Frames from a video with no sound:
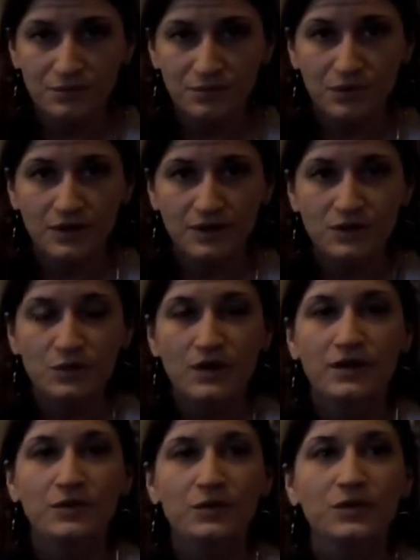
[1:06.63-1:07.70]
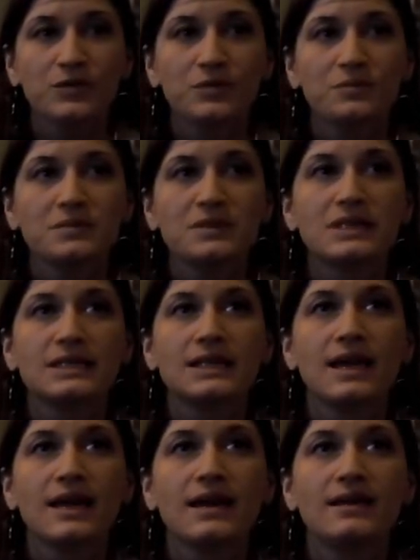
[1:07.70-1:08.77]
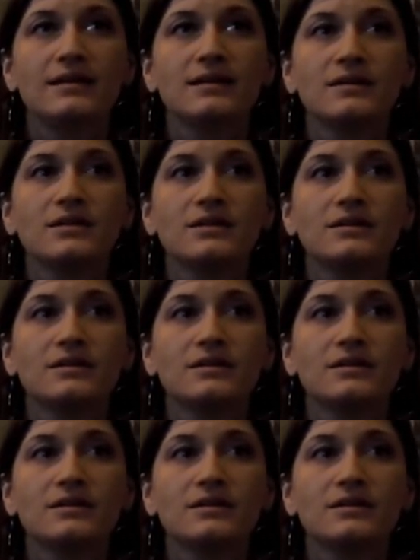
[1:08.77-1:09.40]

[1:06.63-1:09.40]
put into one of the rooms, and